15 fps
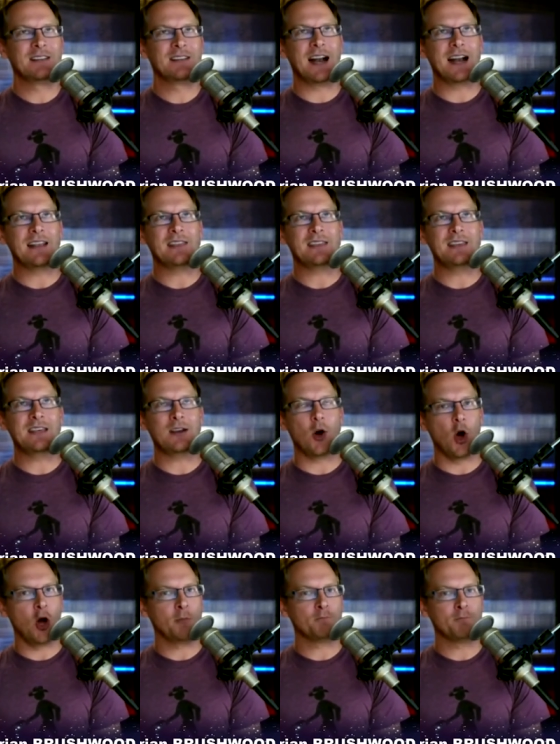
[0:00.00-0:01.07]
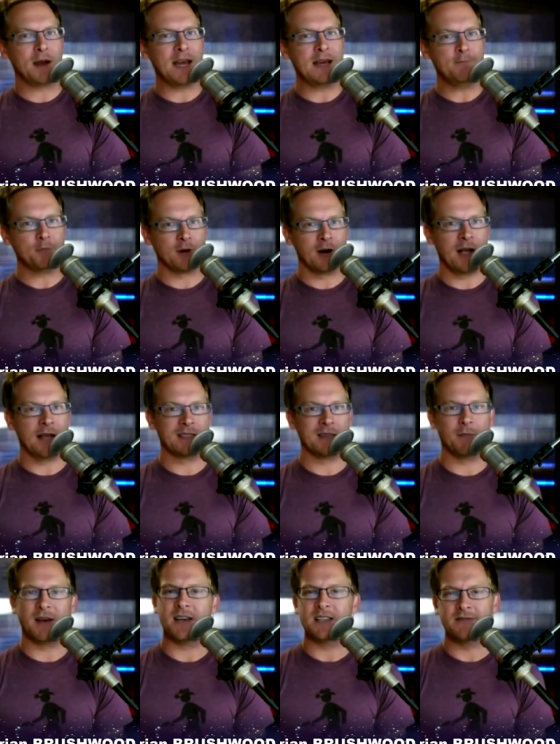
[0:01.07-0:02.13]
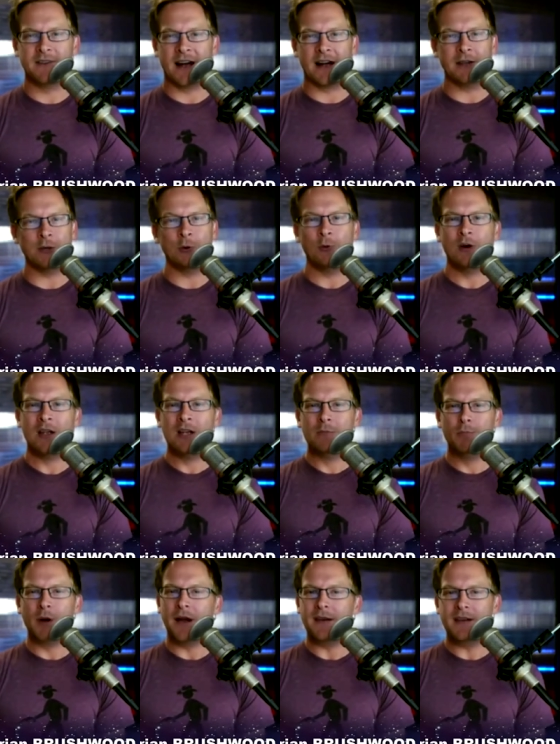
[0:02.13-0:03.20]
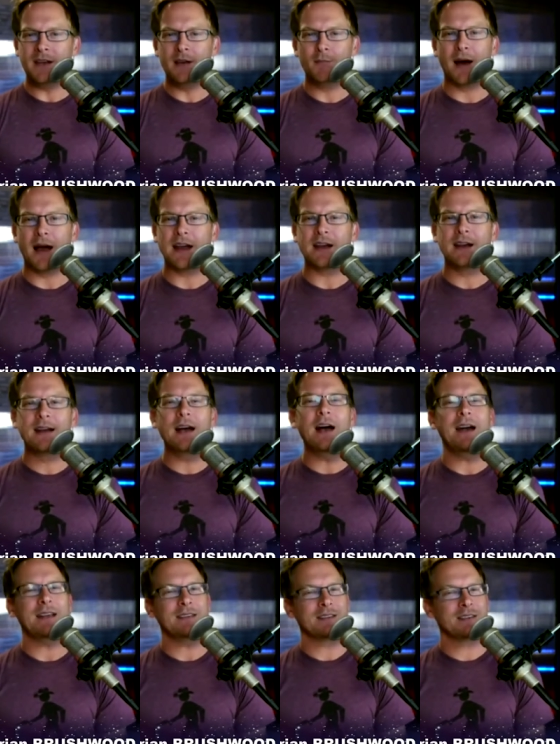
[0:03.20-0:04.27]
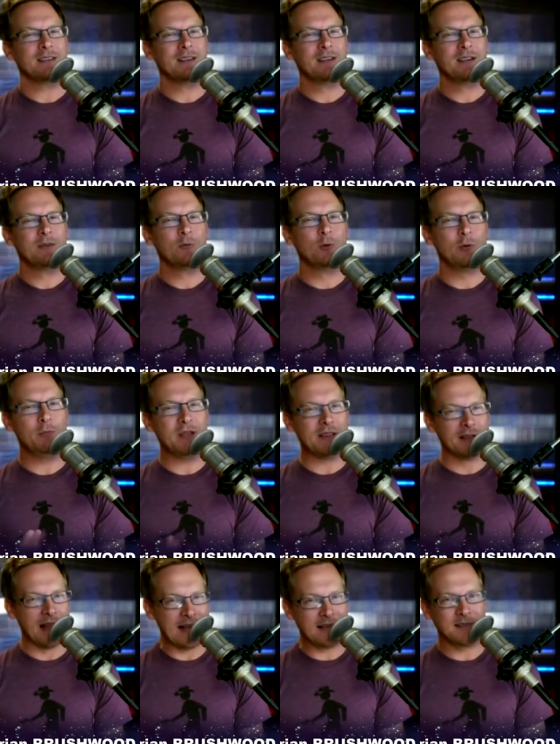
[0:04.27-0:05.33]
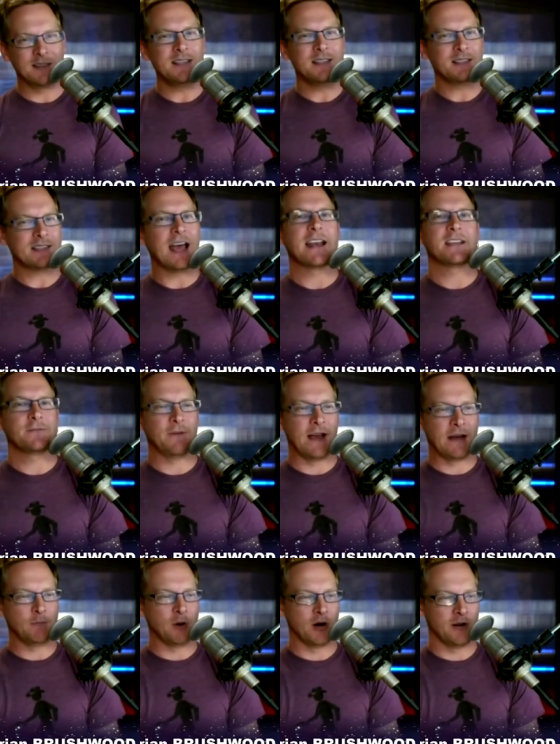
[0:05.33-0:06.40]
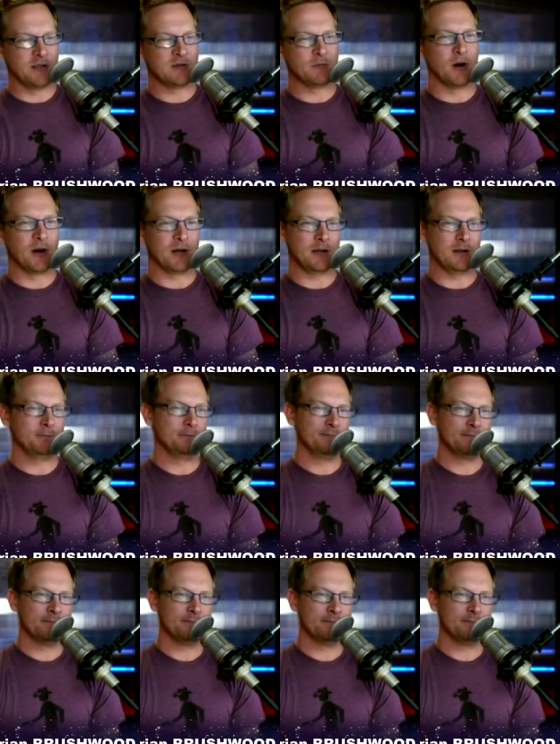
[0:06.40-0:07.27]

that I think on paper has the biggest value, but in my gut would be the least satisfying part of this bargain.